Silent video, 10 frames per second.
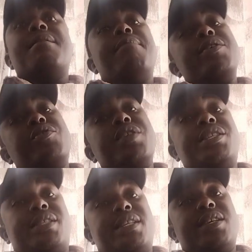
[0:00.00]

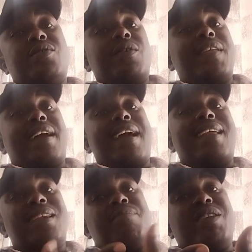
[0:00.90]
majority all the
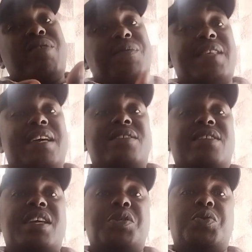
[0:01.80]
current midwives they are
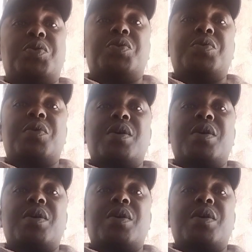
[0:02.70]
trying to do.